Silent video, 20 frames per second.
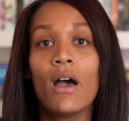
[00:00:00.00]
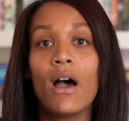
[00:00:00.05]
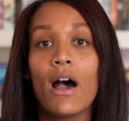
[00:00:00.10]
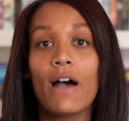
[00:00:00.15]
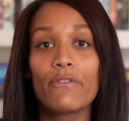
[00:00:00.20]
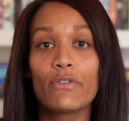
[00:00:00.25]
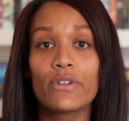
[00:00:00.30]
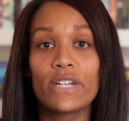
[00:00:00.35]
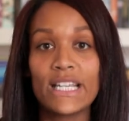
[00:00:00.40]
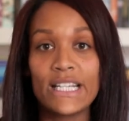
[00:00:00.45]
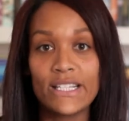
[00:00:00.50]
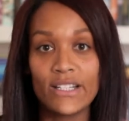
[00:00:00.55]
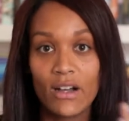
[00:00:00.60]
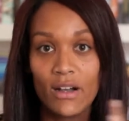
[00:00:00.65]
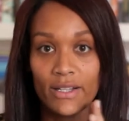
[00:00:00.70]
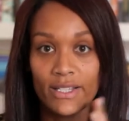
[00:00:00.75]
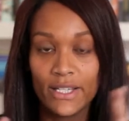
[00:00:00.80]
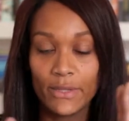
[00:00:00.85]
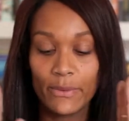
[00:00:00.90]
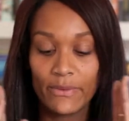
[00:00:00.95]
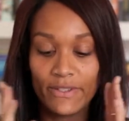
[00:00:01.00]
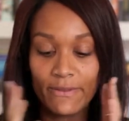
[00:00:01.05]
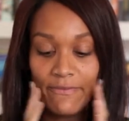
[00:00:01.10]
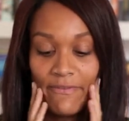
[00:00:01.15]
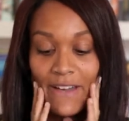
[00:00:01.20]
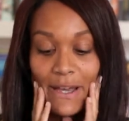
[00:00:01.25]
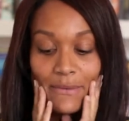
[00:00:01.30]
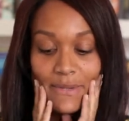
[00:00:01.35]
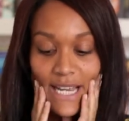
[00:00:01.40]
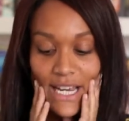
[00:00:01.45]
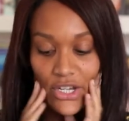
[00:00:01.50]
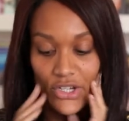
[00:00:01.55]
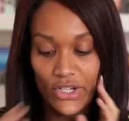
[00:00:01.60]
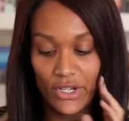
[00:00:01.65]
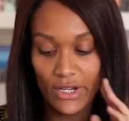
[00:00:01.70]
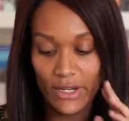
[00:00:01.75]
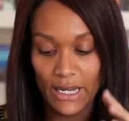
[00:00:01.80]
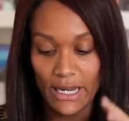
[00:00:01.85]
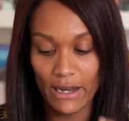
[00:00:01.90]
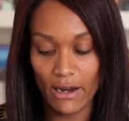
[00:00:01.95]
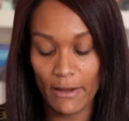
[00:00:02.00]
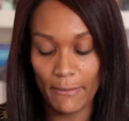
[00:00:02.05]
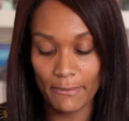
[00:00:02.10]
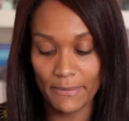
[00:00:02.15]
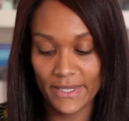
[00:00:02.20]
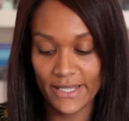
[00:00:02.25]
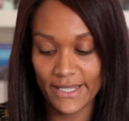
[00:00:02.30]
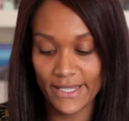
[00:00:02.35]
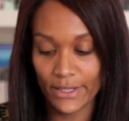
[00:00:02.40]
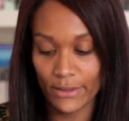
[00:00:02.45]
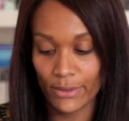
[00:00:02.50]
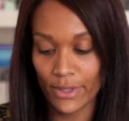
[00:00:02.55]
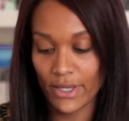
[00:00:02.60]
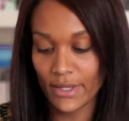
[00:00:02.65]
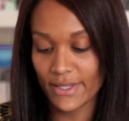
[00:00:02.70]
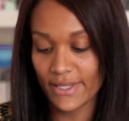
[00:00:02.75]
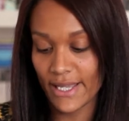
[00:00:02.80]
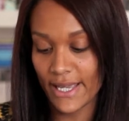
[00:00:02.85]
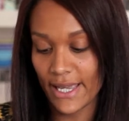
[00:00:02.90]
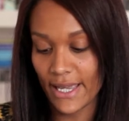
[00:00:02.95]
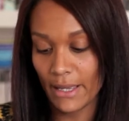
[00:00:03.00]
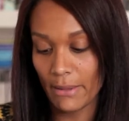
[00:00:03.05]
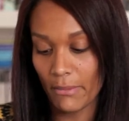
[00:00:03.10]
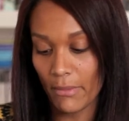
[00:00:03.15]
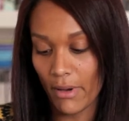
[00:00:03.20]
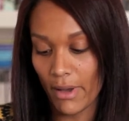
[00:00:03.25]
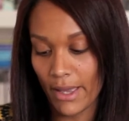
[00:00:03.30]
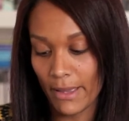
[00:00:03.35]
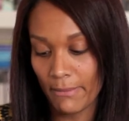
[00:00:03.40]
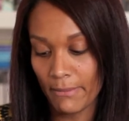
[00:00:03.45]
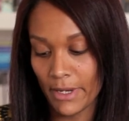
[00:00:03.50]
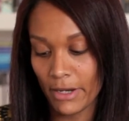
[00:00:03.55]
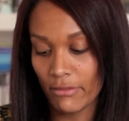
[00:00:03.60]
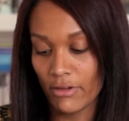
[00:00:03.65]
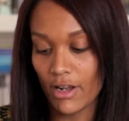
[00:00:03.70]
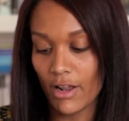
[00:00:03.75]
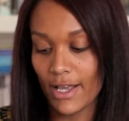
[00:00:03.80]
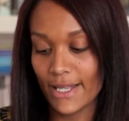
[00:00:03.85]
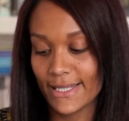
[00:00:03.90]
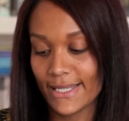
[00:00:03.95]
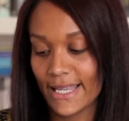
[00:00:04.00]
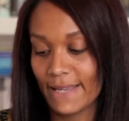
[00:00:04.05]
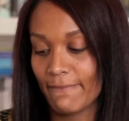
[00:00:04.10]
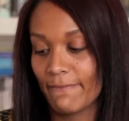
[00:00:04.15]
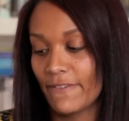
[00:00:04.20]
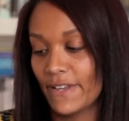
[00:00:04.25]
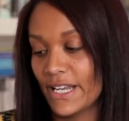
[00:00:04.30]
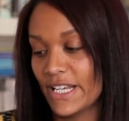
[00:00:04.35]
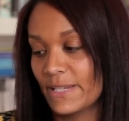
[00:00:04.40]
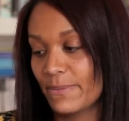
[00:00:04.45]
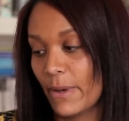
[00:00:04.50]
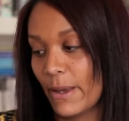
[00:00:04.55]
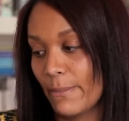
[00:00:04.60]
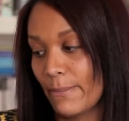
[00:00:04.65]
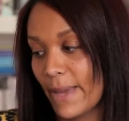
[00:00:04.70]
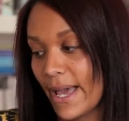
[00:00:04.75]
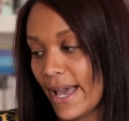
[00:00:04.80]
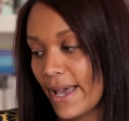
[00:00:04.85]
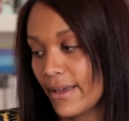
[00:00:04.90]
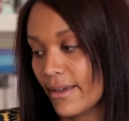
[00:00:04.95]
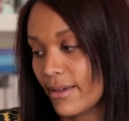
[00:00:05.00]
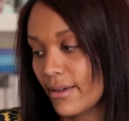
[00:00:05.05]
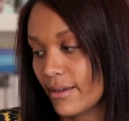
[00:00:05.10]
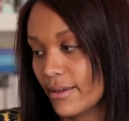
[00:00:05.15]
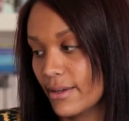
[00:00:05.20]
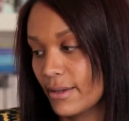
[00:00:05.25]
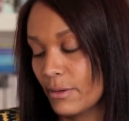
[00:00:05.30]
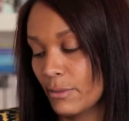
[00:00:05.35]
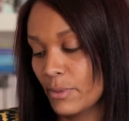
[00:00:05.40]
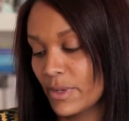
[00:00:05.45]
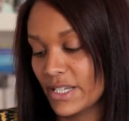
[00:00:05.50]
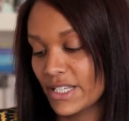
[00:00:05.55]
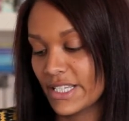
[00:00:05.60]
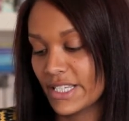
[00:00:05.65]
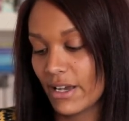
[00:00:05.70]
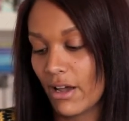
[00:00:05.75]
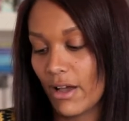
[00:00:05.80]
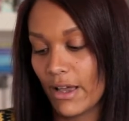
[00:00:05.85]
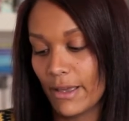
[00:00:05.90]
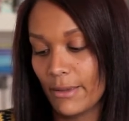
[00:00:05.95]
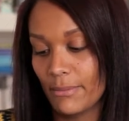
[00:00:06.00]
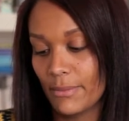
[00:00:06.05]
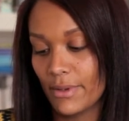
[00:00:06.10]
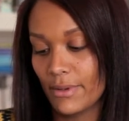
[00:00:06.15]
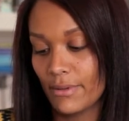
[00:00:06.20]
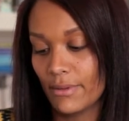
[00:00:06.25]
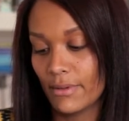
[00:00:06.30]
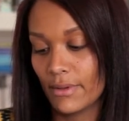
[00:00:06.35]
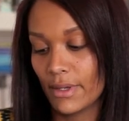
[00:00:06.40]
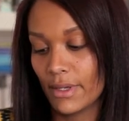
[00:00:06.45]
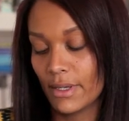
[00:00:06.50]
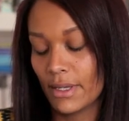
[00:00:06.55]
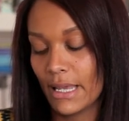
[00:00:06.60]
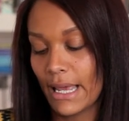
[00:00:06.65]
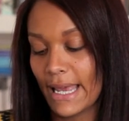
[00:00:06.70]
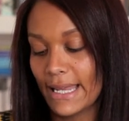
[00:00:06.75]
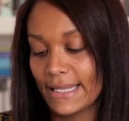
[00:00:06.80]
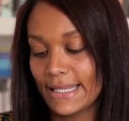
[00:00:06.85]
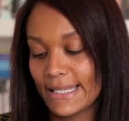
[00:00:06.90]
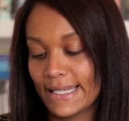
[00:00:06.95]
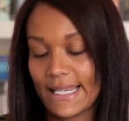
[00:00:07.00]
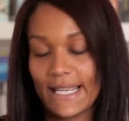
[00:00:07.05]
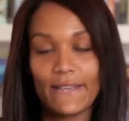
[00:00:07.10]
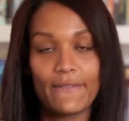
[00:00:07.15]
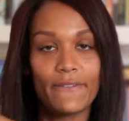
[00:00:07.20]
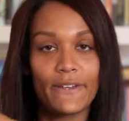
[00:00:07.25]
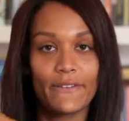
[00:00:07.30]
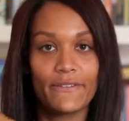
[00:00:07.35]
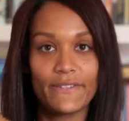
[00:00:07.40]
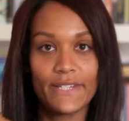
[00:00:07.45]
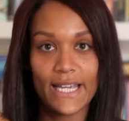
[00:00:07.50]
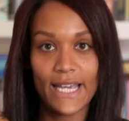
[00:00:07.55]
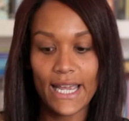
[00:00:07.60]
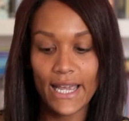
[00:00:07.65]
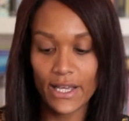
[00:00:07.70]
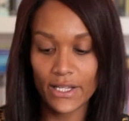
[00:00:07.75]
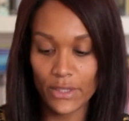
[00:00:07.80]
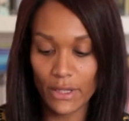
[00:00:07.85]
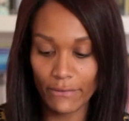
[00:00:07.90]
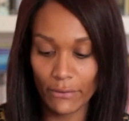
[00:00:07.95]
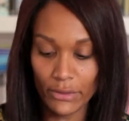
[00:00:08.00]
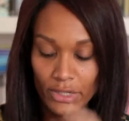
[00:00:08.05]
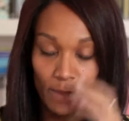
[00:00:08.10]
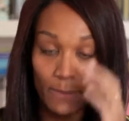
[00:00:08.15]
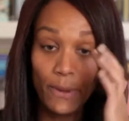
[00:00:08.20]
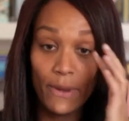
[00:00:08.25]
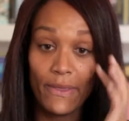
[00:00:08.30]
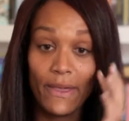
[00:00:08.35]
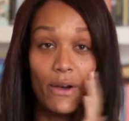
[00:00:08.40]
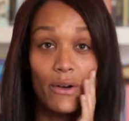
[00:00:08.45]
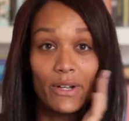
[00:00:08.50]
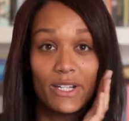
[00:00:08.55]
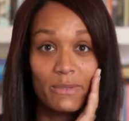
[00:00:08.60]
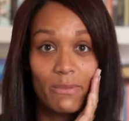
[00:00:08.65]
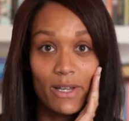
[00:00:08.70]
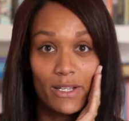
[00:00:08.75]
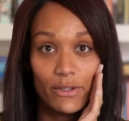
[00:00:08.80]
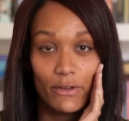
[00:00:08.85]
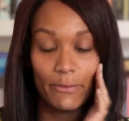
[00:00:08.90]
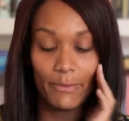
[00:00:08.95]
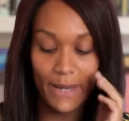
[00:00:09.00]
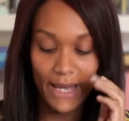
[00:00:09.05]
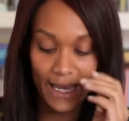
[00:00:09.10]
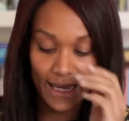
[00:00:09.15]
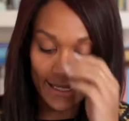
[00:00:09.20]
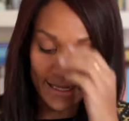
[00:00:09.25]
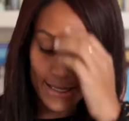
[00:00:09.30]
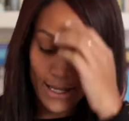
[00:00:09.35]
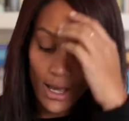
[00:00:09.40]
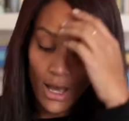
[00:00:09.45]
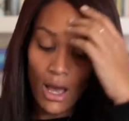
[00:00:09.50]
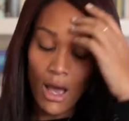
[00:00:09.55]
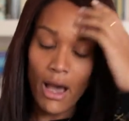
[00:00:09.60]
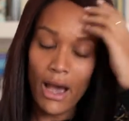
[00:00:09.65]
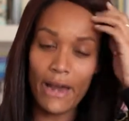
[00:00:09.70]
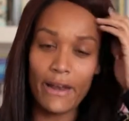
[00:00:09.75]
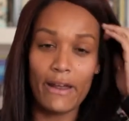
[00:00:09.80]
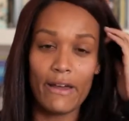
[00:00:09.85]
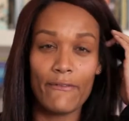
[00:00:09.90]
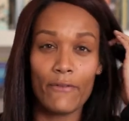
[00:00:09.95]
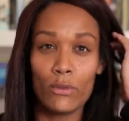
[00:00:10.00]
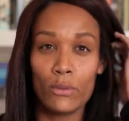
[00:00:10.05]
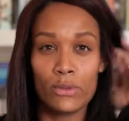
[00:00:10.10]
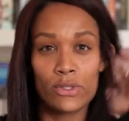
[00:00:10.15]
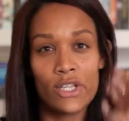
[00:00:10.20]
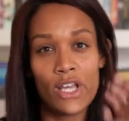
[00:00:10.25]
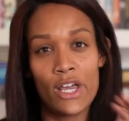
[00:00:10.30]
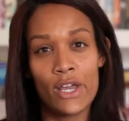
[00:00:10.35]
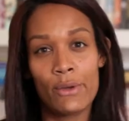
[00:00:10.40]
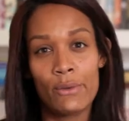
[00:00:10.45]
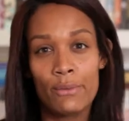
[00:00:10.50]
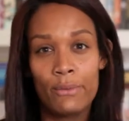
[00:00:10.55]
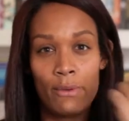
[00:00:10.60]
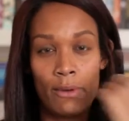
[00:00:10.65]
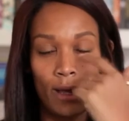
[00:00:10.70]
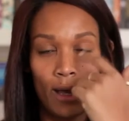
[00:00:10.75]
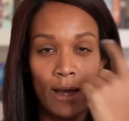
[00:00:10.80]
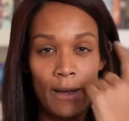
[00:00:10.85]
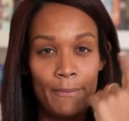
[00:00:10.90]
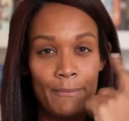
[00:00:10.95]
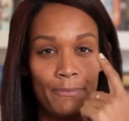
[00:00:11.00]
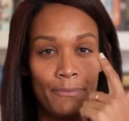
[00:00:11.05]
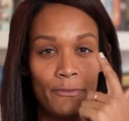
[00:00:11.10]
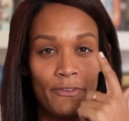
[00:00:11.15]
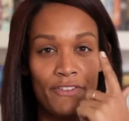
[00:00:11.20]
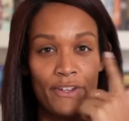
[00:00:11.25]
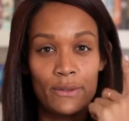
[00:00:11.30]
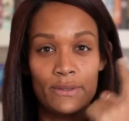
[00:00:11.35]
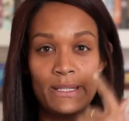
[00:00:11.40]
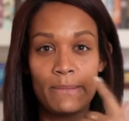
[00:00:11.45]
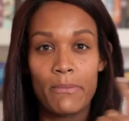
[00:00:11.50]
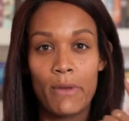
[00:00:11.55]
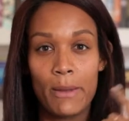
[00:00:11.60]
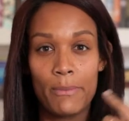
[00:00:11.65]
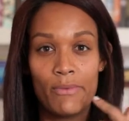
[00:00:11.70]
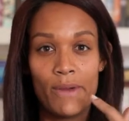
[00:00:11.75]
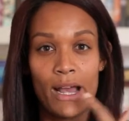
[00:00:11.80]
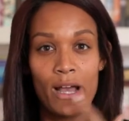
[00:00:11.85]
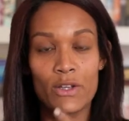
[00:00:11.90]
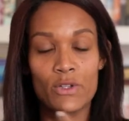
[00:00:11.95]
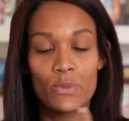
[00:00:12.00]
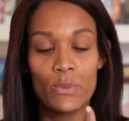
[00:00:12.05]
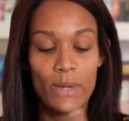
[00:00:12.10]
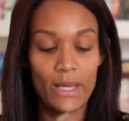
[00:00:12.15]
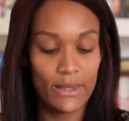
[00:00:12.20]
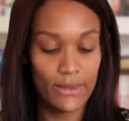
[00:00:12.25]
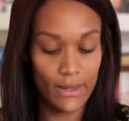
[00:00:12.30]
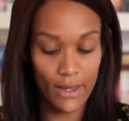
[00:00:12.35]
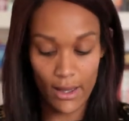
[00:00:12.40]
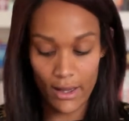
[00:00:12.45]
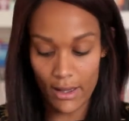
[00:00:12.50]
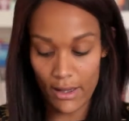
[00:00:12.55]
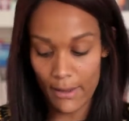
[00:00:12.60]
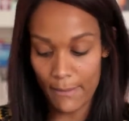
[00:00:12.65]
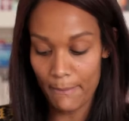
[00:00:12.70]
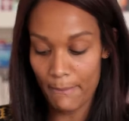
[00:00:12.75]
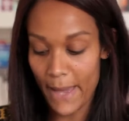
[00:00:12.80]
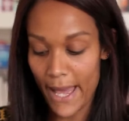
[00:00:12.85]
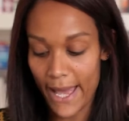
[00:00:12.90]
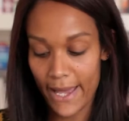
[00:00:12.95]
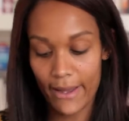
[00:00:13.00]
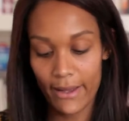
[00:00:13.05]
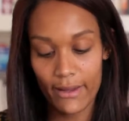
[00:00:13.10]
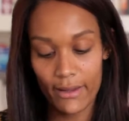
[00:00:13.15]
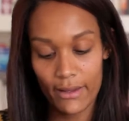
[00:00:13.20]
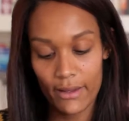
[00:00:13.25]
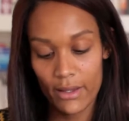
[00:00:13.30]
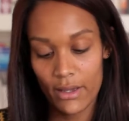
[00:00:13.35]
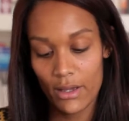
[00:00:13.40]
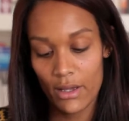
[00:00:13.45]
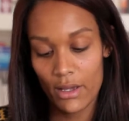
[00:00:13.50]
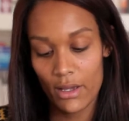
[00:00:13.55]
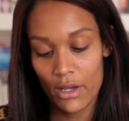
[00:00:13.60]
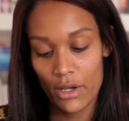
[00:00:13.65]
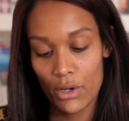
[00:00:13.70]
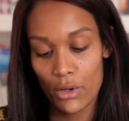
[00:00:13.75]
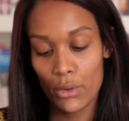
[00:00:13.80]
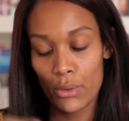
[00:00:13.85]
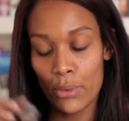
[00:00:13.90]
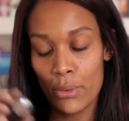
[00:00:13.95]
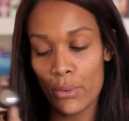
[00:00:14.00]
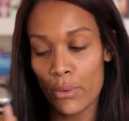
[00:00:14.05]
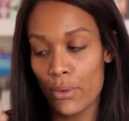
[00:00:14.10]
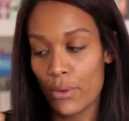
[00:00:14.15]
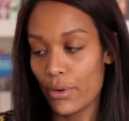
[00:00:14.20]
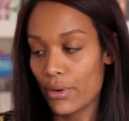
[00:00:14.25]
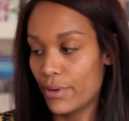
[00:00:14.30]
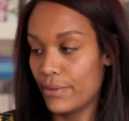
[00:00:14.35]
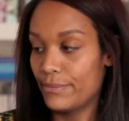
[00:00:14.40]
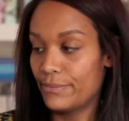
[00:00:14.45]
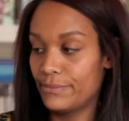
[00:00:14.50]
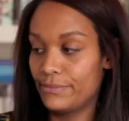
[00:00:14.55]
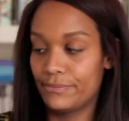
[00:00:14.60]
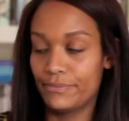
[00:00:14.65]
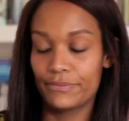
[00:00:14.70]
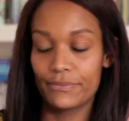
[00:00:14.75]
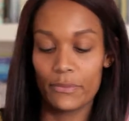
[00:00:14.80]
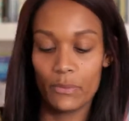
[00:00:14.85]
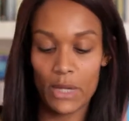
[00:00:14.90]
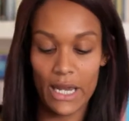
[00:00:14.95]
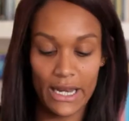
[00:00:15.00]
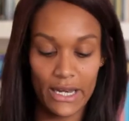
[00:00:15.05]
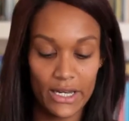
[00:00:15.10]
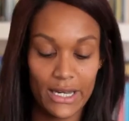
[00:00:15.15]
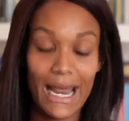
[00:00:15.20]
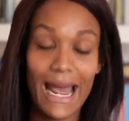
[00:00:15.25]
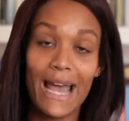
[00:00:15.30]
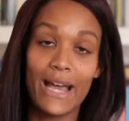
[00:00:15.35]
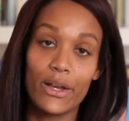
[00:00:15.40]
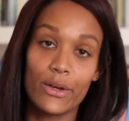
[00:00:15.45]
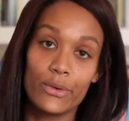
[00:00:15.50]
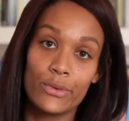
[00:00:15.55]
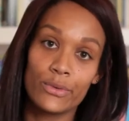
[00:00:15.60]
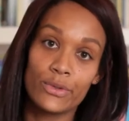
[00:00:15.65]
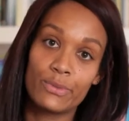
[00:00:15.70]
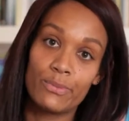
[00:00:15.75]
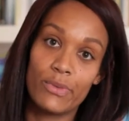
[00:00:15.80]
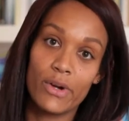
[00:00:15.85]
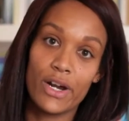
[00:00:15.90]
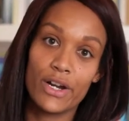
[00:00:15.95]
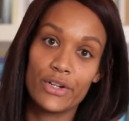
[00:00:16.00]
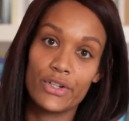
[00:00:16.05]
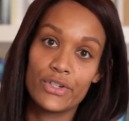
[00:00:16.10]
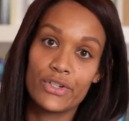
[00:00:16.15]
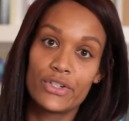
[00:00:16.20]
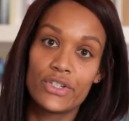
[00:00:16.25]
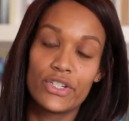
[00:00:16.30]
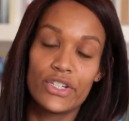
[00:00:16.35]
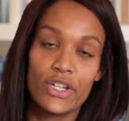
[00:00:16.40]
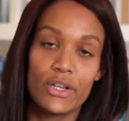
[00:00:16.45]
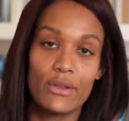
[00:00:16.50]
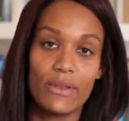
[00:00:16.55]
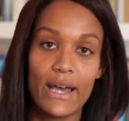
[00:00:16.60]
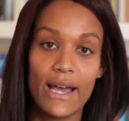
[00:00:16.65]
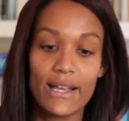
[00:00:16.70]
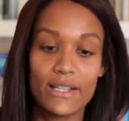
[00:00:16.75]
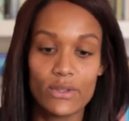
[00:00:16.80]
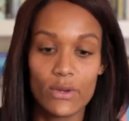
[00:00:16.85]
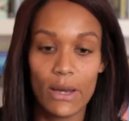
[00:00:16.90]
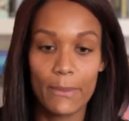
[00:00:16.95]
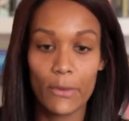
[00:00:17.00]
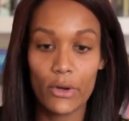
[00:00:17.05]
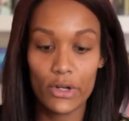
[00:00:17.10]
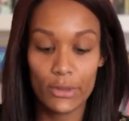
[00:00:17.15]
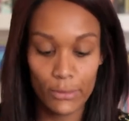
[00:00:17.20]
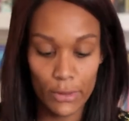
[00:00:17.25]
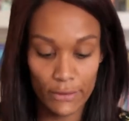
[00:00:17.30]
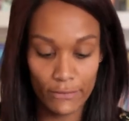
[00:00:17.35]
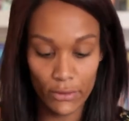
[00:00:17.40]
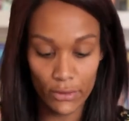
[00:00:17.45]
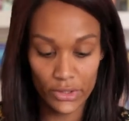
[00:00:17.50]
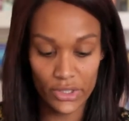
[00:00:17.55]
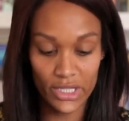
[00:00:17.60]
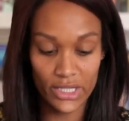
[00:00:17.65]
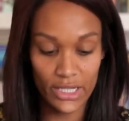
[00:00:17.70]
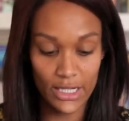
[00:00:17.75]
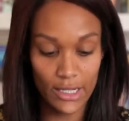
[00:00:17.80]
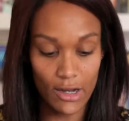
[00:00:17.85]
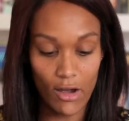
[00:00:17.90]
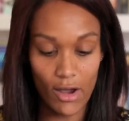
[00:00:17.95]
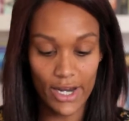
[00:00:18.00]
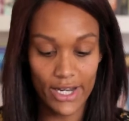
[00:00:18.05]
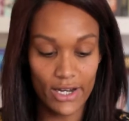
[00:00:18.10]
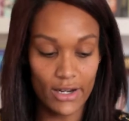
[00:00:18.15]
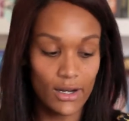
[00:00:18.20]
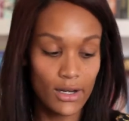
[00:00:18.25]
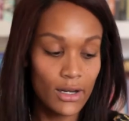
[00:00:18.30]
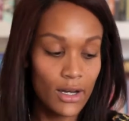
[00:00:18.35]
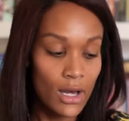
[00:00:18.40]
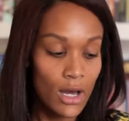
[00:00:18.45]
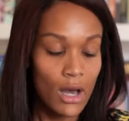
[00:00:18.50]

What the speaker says: I've already started with some foundation and I'm still using my Mineralize Skin Finish by MAC, which I'm NC50, so I've already put that on as my sort of base, and I've also filled in my brows with MAC cork, an angled brush to do that. So I'm going to move on to the liner.